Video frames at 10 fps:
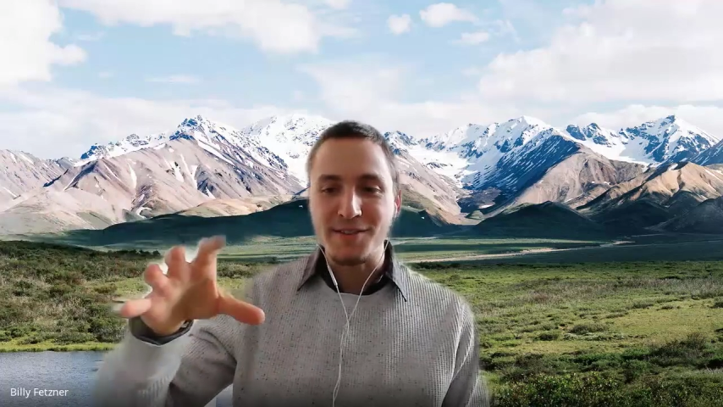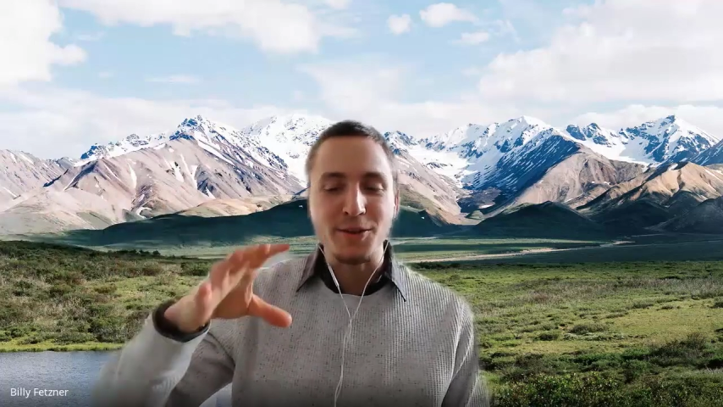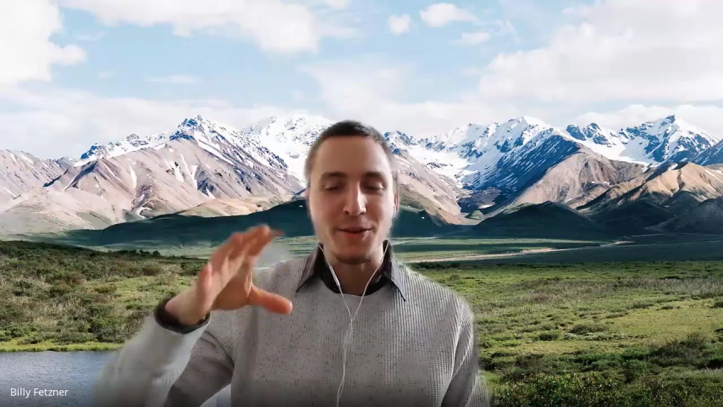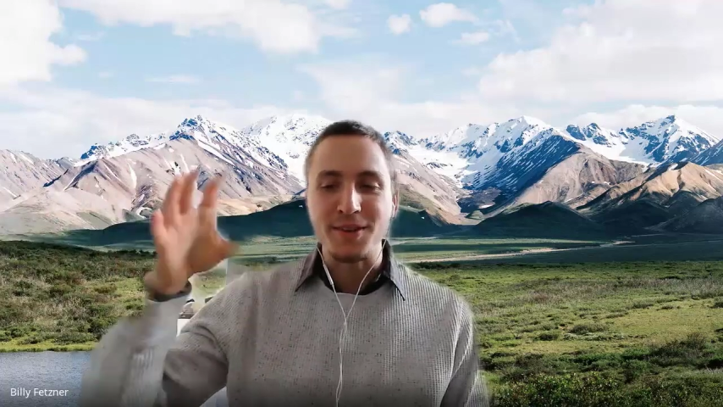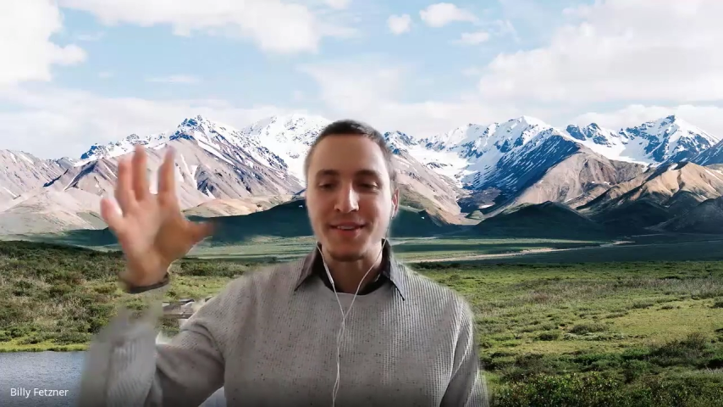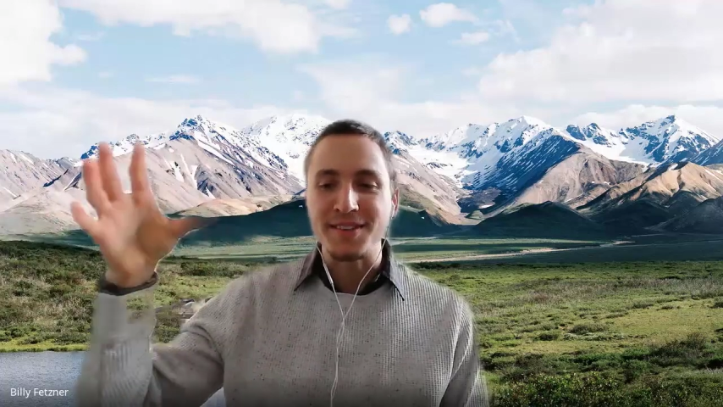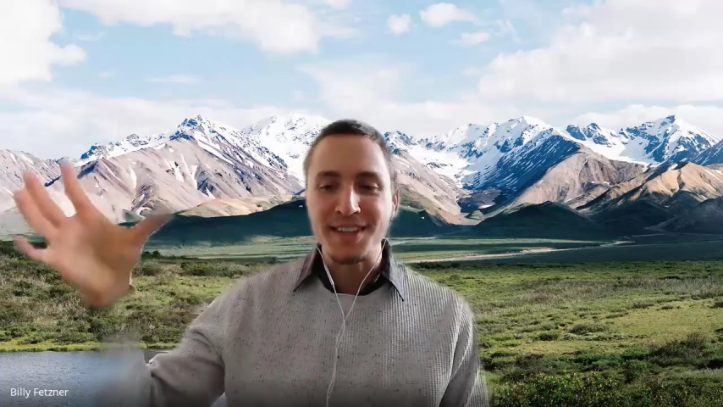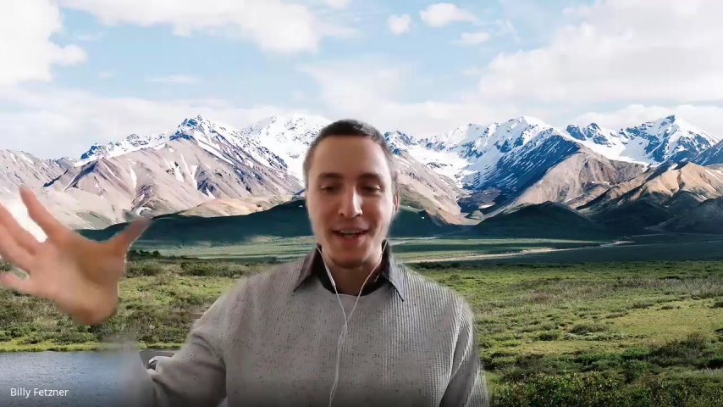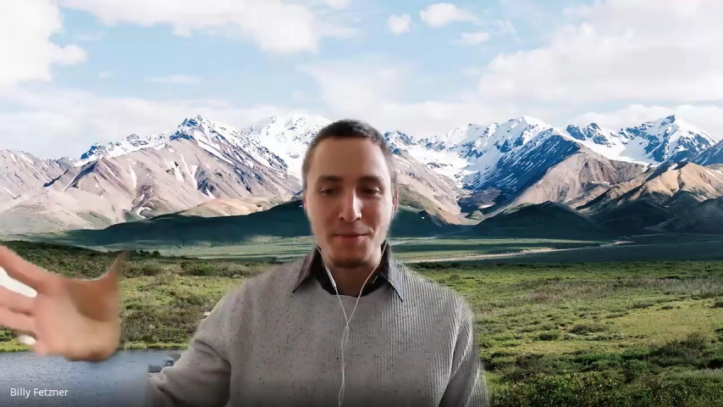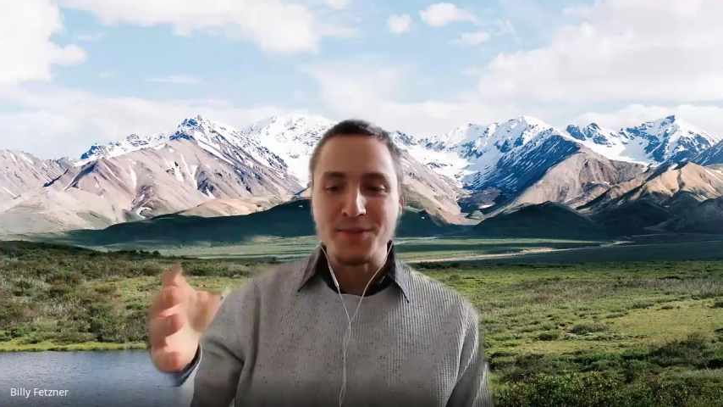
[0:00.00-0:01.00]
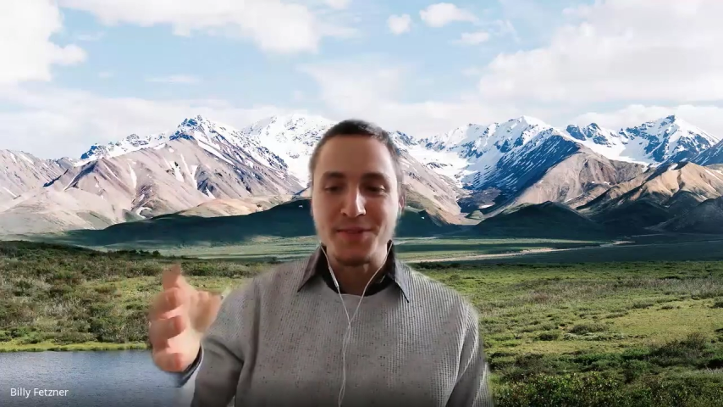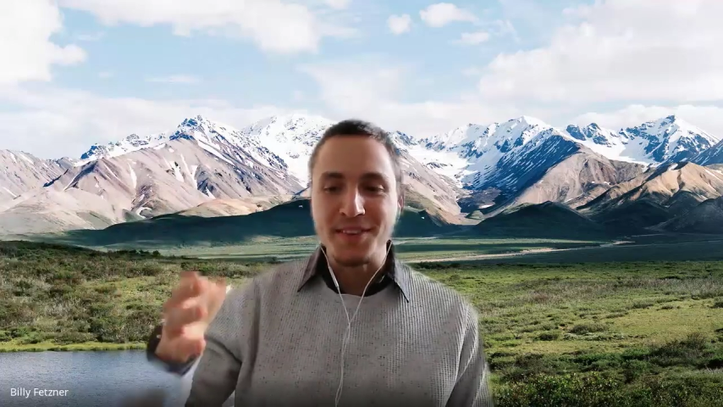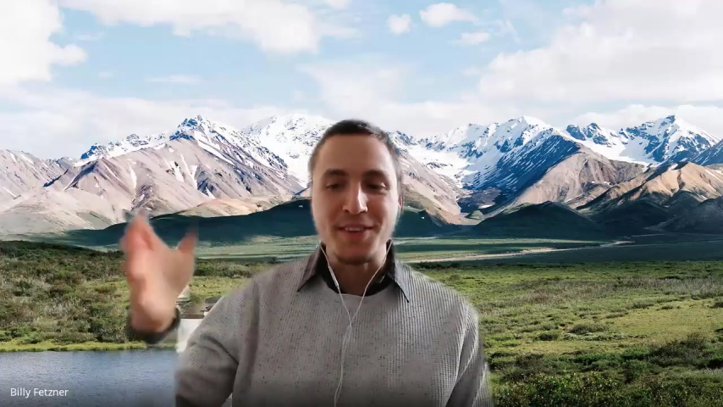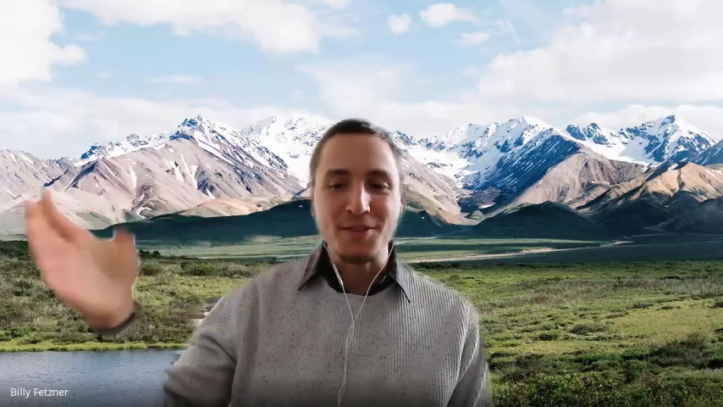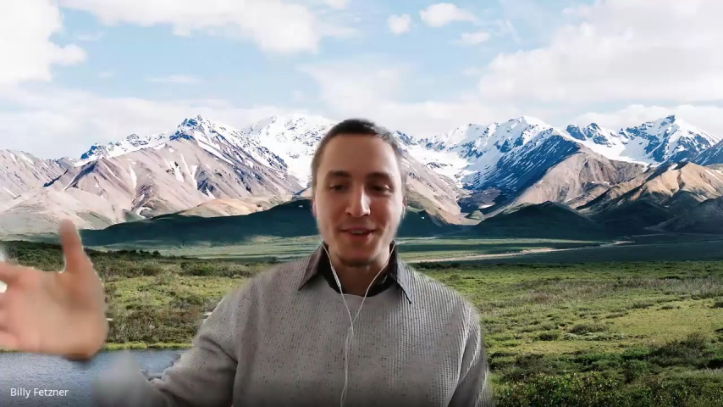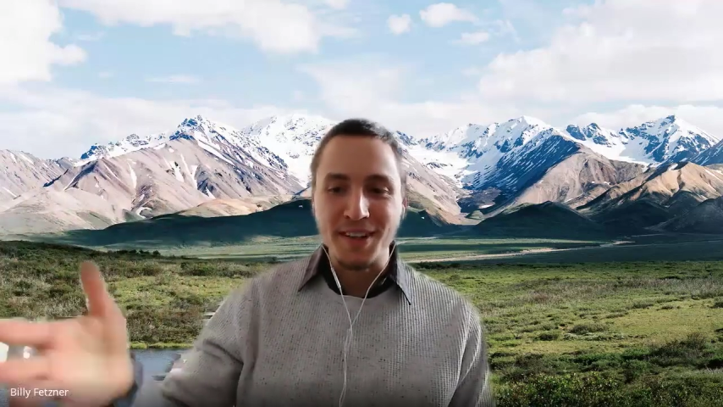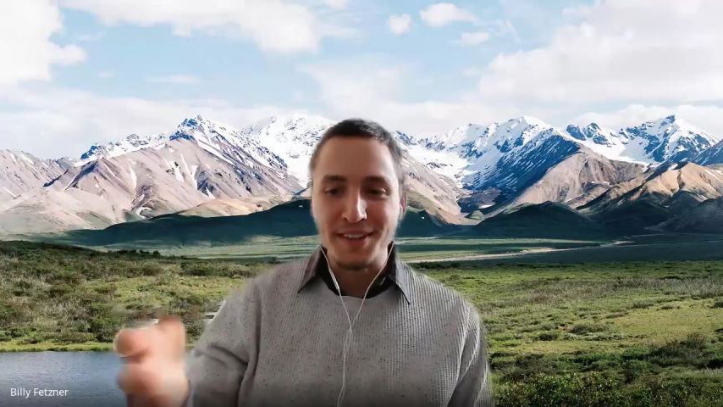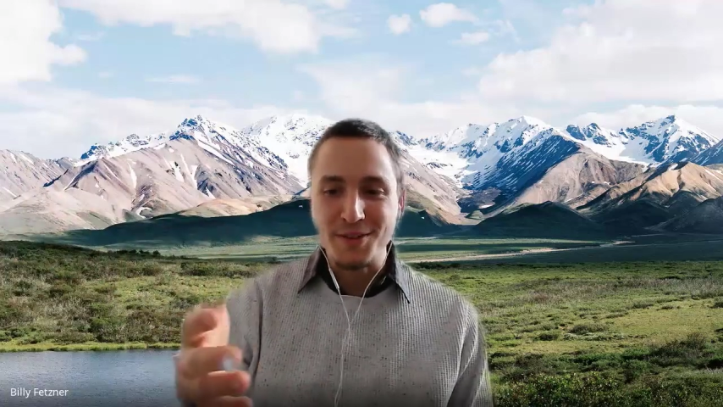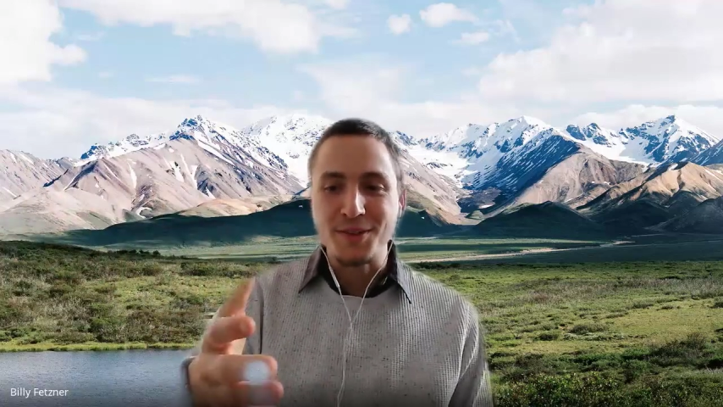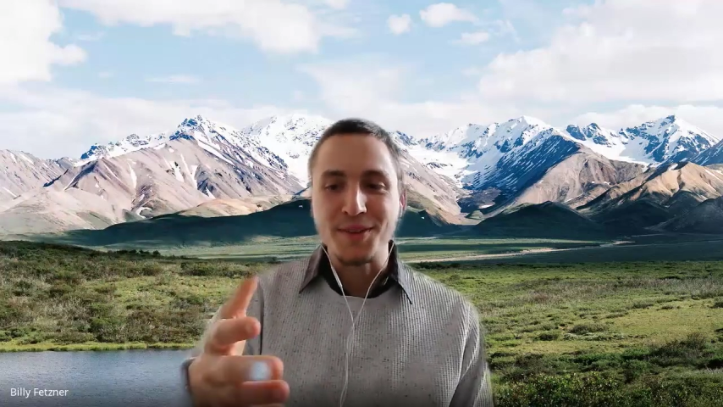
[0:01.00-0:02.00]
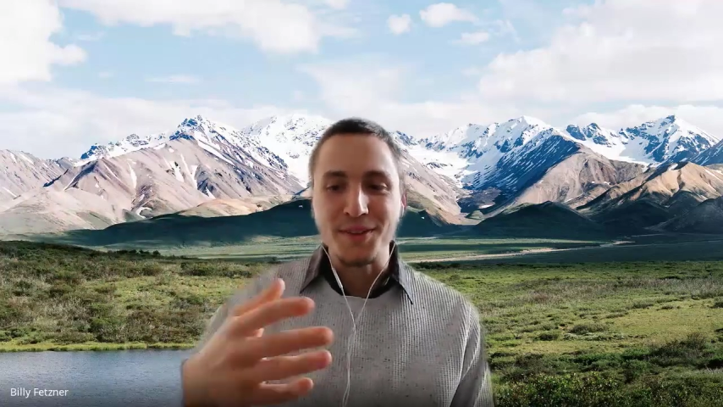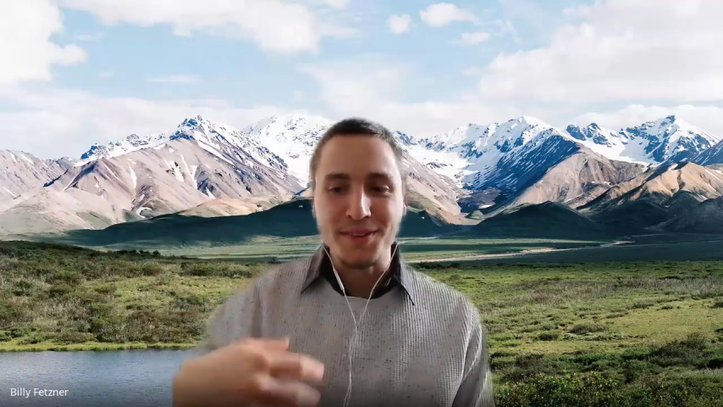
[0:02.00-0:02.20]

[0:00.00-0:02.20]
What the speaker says: certain type of delivery to your